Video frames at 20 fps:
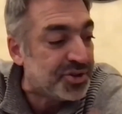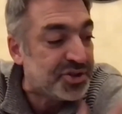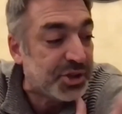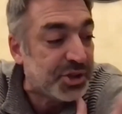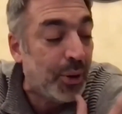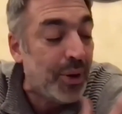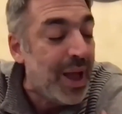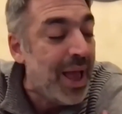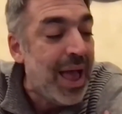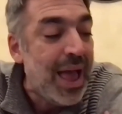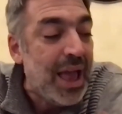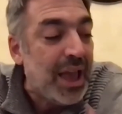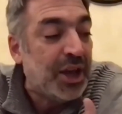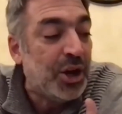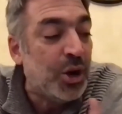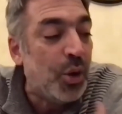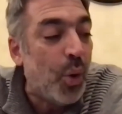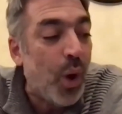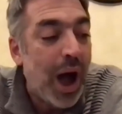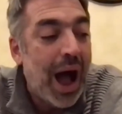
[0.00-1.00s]
So,
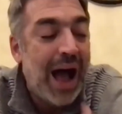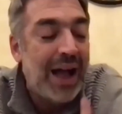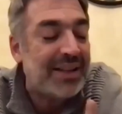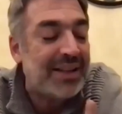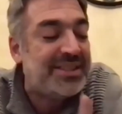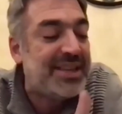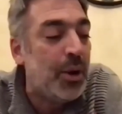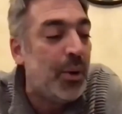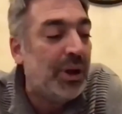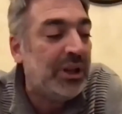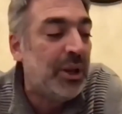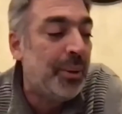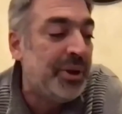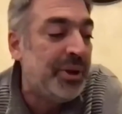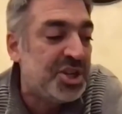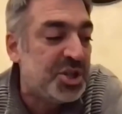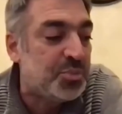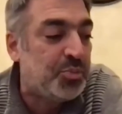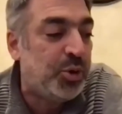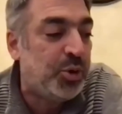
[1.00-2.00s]
I tell you what, let me
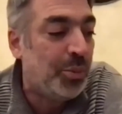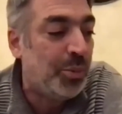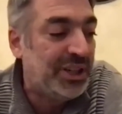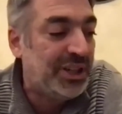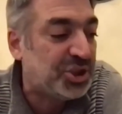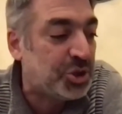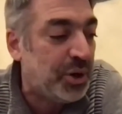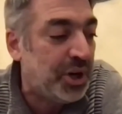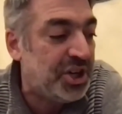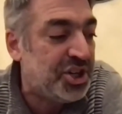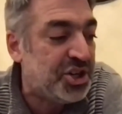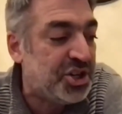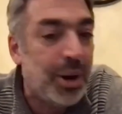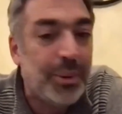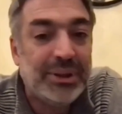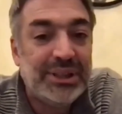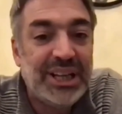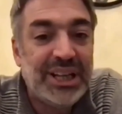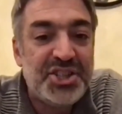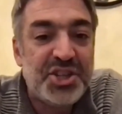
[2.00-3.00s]
just pull my screen share up
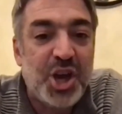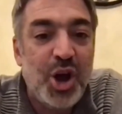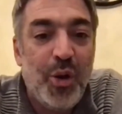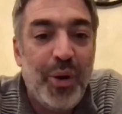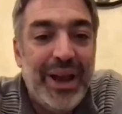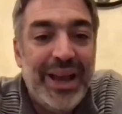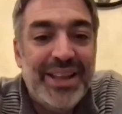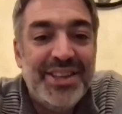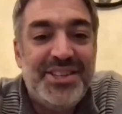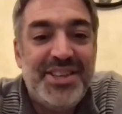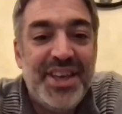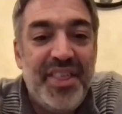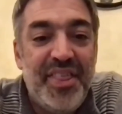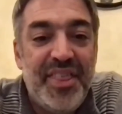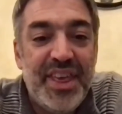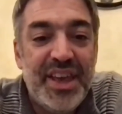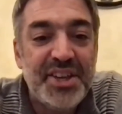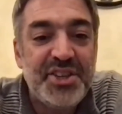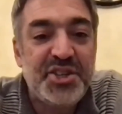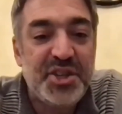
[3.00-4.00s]
and let's go into
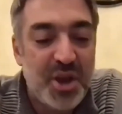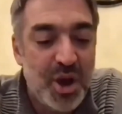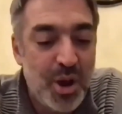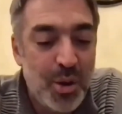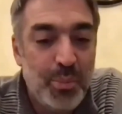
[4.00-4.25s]
this